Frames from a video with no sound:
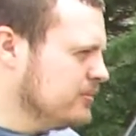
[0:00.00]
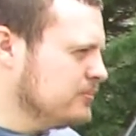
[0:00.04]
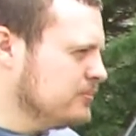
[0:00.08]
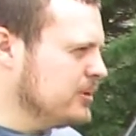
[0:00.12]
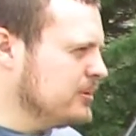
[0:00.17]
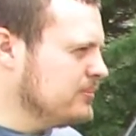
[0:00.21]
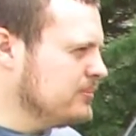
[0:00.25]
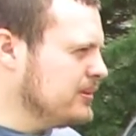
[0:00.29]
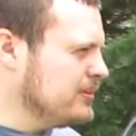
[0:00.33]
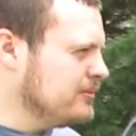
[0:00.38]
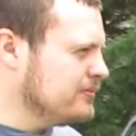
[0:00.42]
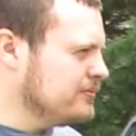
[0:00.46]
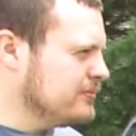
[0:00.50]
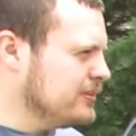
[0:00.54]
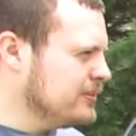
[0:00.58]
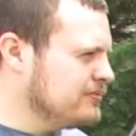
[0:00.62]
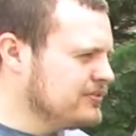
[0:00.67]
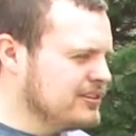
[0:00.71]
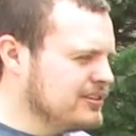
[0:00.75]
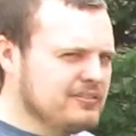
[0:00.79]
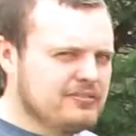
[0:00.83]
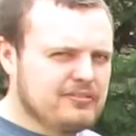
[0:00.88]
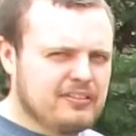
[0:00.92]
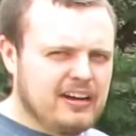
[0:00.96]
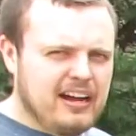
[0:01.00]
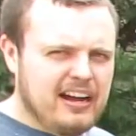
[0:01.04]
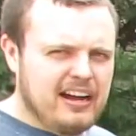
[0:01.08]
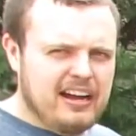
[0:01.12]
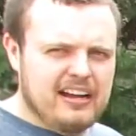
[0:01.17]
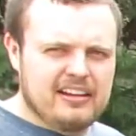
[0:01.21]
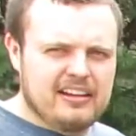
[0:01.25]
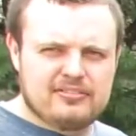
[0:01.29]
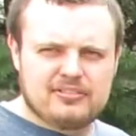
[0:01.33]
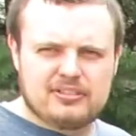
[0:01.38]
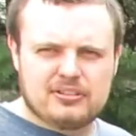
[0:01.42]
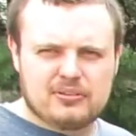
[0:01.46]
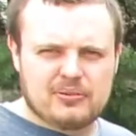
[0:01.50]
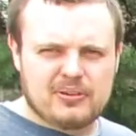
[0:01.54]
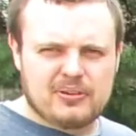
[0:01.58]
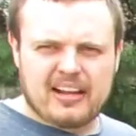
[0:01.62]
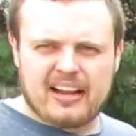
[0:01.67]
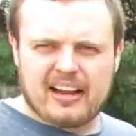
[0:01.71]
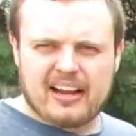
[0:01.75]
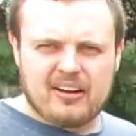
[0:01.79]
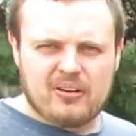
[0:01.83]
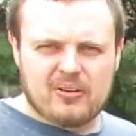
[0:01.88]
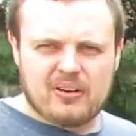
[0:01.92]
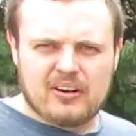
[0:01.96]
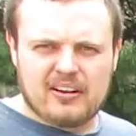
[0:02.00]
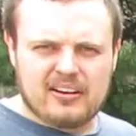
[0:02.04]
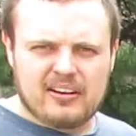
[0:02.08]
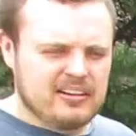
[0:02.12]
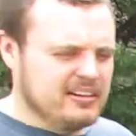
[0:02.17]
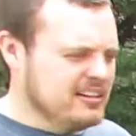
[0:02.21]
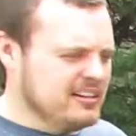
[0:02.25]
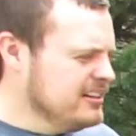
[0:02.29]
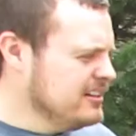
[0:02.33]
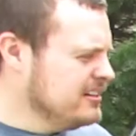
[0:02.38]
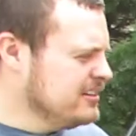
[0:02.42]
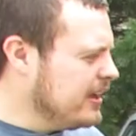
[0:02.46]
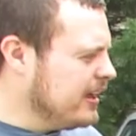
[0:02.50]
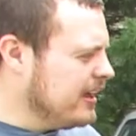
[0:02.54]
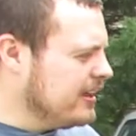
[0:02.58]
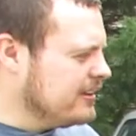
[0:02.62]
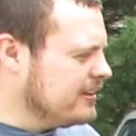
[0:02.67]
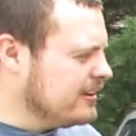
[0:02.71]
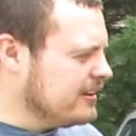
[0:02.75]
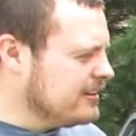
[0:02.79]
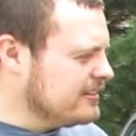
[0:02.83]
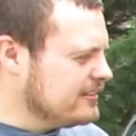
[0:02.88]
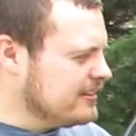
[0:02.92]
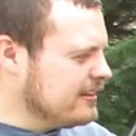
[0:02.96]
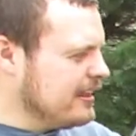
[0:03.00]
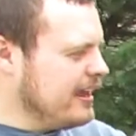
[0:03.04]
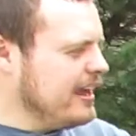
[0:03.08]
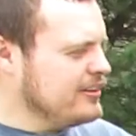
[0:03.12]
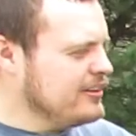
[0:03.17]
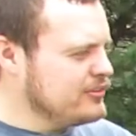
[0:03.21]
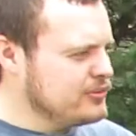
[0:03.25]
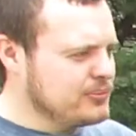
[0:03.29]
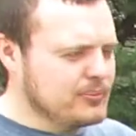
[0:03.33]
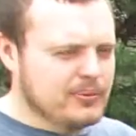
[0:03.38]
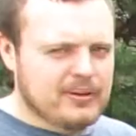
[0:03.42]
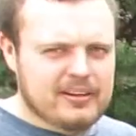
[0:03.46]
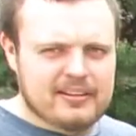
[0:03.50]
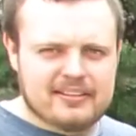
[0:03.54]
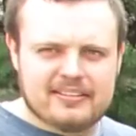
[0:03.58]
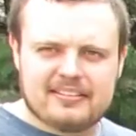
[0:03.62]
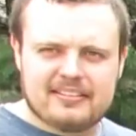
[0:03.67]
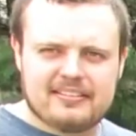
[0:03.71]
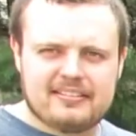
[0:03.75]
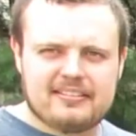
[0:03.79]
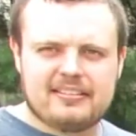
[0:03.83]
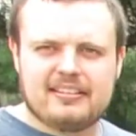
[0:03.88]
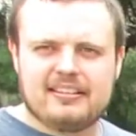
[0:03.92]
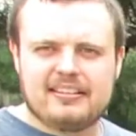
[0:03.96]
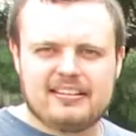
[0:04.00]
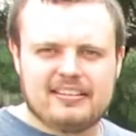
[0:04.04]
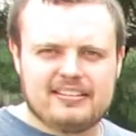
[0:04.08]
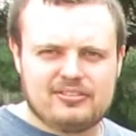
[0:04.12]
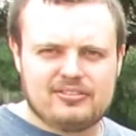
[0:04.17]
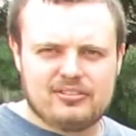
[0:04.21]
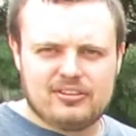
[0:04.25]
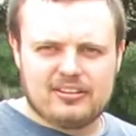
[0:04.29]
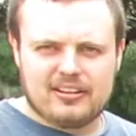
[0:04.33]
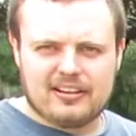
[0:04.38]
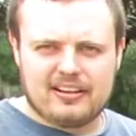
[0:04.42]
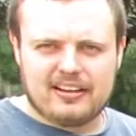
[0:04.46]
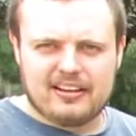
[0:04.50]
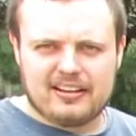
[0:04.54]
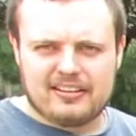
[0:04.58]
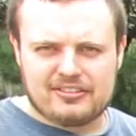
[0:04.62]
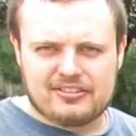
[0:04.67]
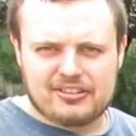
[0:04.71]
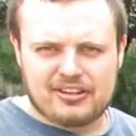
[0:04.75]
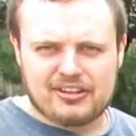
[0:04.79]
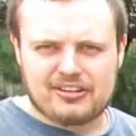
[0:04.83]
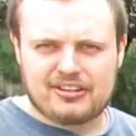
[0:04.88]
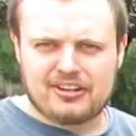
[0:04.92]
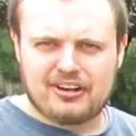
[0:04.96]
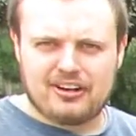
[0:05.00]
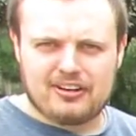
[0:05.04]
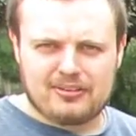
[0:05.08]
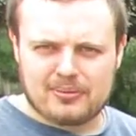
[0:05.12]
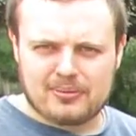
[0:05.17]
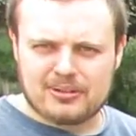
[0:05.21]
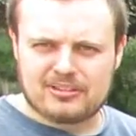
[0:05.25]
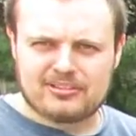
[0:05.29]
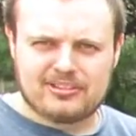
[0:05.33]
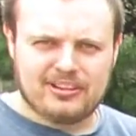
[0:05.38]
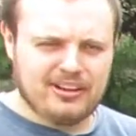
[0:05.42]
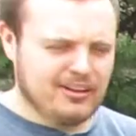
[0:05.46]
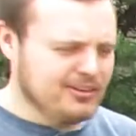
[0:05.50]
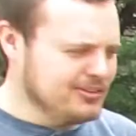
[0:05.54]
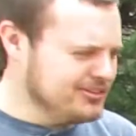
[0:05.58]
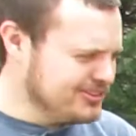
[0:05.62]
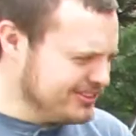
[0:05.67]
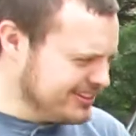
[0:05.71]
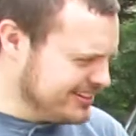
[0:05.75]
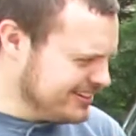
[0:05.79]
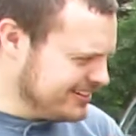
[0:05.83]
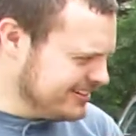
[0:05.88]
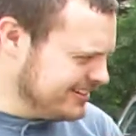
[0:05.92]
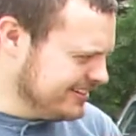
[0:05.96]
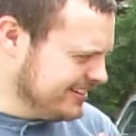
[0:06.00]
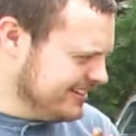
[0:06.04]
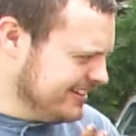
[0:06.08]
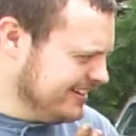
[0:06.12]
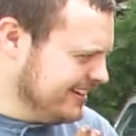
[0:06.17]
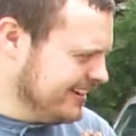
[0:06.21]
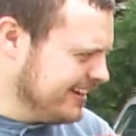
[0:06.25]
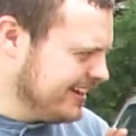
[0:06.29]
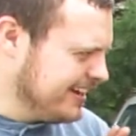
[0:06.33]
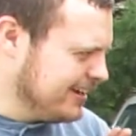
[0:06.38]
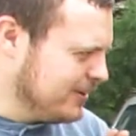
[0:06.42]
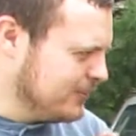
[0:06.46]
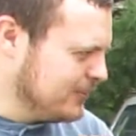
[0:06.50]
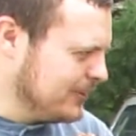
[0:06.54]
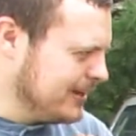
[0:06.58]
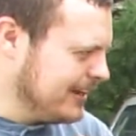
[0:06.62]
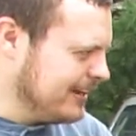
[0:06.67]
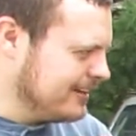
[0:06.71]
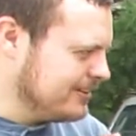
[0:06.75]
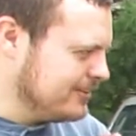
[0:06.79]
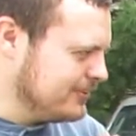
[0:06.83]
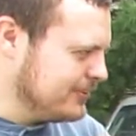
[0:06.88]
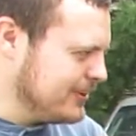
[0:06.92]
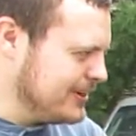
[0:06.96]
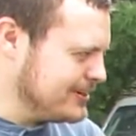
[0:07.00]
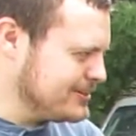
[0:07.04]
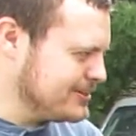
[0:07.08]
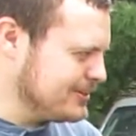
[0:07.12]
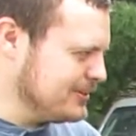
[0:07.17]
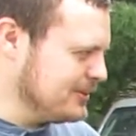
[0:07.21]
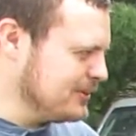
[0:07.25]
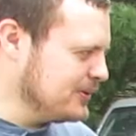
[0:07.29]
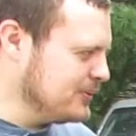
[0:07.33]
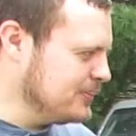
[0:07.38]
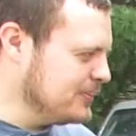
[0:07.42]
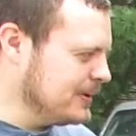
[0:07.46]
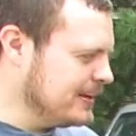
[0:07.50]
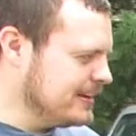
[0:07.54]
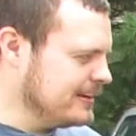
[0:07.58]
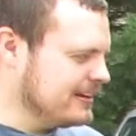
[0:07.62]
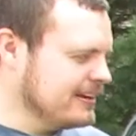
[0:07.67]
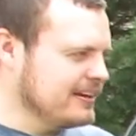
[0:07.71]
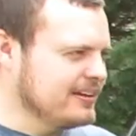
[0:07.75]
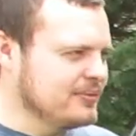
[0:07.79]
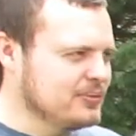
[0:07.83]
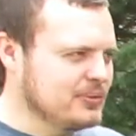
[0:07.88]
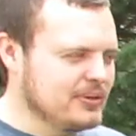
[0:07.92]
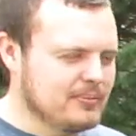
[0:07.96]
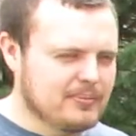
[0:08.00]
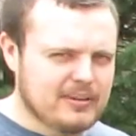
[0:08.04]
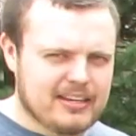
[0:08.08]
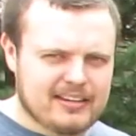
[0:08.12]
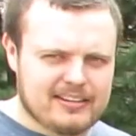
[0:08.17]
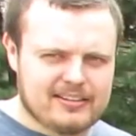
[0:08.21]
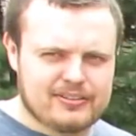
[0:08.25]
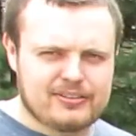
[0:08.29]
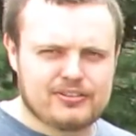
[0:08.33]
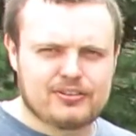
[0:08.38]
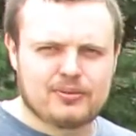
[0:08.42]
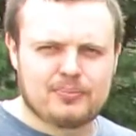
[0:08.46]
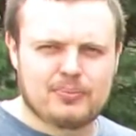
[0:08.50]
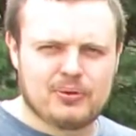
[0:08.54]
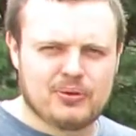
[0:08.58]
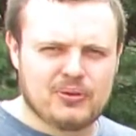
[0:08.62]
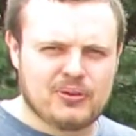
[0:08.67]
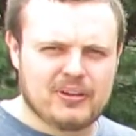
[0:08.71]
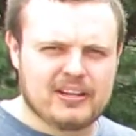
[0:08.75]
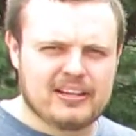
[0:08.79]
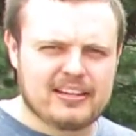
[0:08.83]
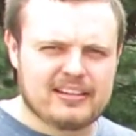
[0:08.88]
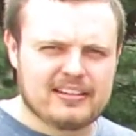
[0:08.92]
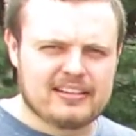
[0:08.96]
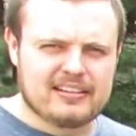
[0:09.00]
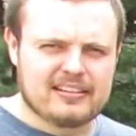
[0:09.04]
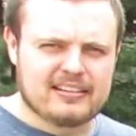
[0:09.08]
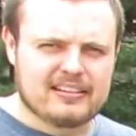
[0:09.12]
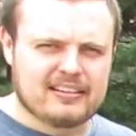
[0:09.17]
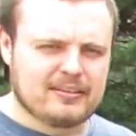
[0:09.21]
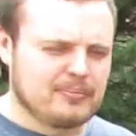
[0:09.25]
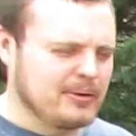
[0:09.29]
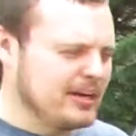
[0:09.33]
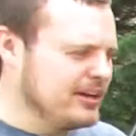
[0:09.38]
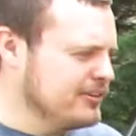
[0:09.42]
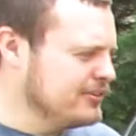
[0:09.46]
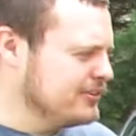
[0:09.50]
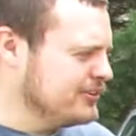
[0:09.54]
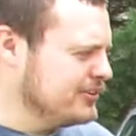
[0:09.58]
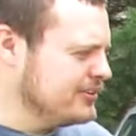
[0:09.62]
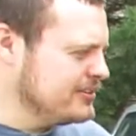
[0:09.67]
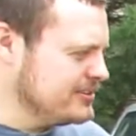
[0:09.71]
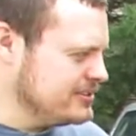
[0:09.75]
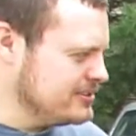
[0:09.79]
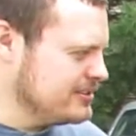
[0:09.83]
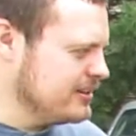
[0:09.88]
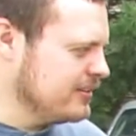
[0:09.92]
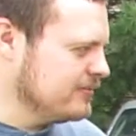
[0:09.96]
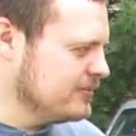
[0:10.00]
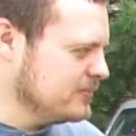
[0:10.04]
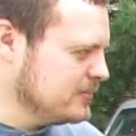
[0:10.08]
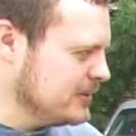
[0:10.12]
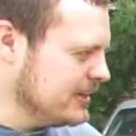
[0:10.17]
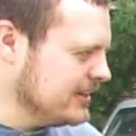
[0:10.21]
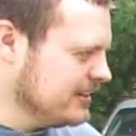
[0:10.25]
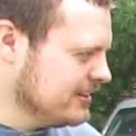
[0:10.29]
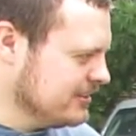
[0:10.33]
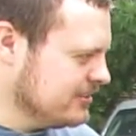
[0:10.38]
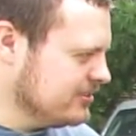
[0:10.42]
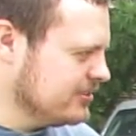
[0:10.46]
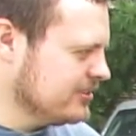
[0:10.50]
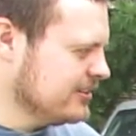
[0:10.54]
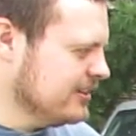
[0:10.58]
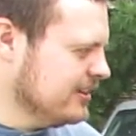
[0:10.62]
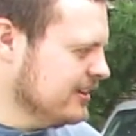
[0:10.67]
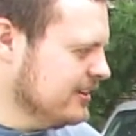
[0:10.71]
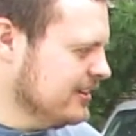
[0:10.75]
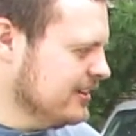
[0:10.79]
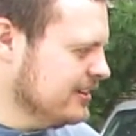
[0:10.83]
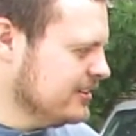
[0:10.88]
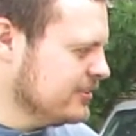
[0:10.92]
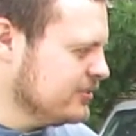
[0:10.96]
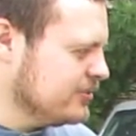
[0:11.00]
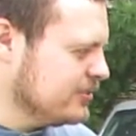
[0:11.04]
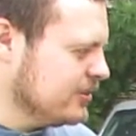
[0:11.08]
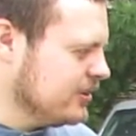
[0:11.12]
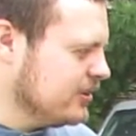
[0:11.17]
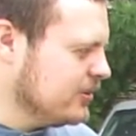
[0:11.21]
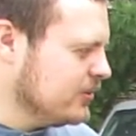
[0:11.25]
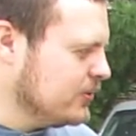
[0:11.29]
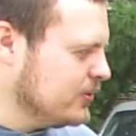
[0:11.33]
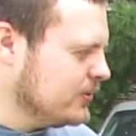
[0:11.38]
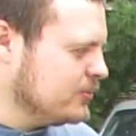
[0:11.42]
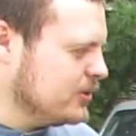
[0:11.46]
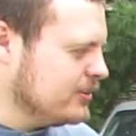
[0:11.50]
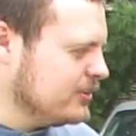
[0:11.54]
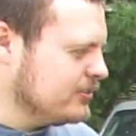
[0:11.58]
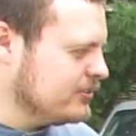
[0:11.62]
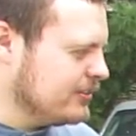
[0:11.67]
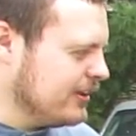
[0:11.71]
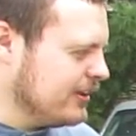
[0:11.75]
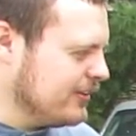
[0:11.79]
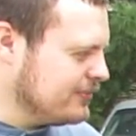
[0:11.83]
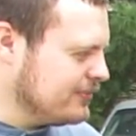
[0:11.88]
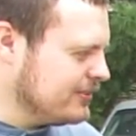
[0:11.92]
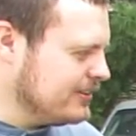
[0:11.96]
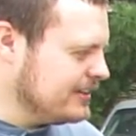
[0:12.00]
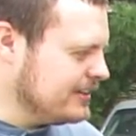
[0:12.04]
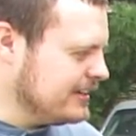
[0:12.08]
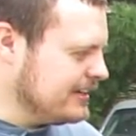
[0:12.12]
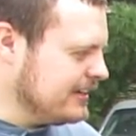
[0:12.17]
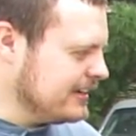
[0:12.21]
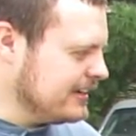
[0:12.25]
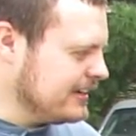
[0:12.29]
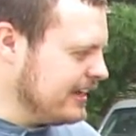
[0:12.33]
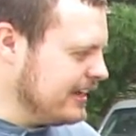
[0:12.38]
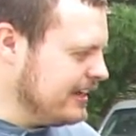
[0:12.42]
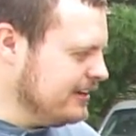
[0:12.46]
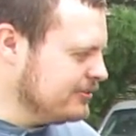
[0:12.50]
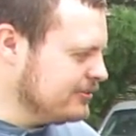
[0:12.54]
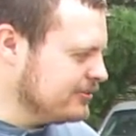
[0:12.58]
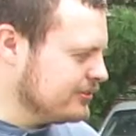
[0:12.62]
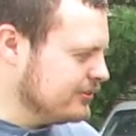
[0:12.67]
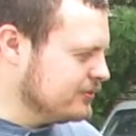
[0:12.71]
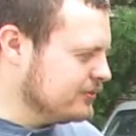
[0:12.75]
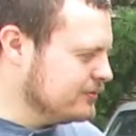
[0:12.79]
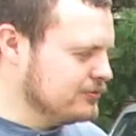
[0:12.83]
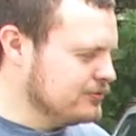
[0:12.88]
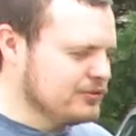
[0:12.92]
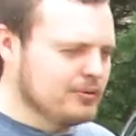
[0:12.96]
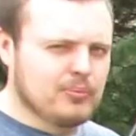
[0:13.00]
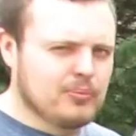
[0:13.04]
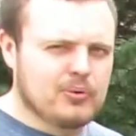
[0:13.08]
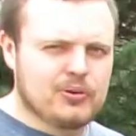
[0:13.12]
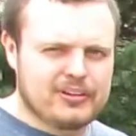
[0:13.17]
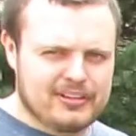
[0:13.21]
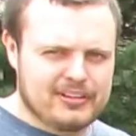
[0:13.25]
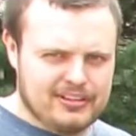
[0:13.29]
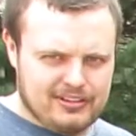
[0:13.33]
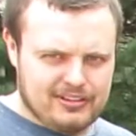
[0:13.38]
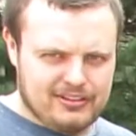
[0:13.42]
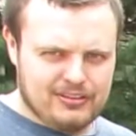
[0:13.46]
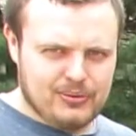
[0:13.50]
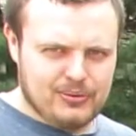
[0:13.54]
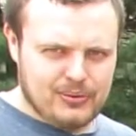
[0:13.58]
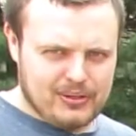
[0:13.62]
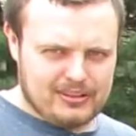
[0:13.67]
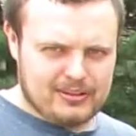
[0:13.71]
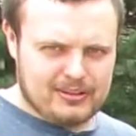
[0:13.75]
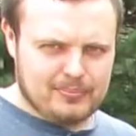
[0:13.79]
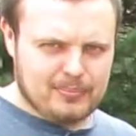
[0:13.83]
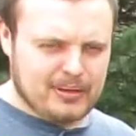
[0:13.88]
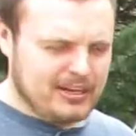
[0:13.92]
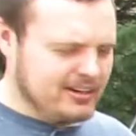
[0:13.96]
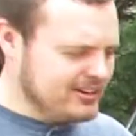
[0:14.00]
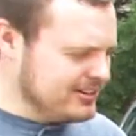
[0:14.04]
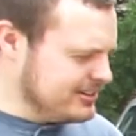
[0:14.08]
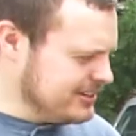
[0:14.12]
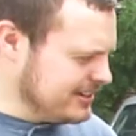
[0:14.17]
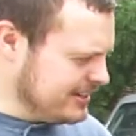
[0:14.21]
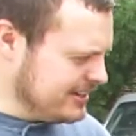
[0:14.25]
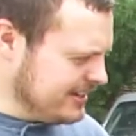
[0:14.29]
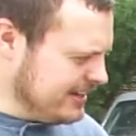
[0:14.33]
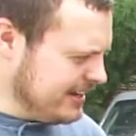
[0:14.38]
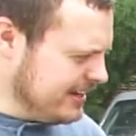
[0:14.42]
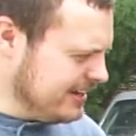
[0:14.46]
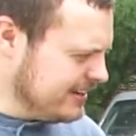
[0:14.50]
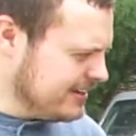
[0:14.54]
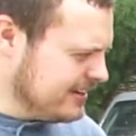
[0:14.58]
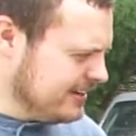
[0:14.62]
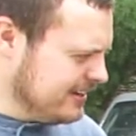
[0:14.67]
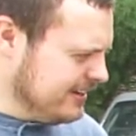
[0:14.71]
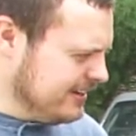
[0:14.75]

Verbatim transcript: maybe 55 to an hour, and then the last one, the junkyard was closing and we had to rush a little bit, and we managed to pull it in about 37 minutes. So it's definitely a case of the more you do it, the better you get.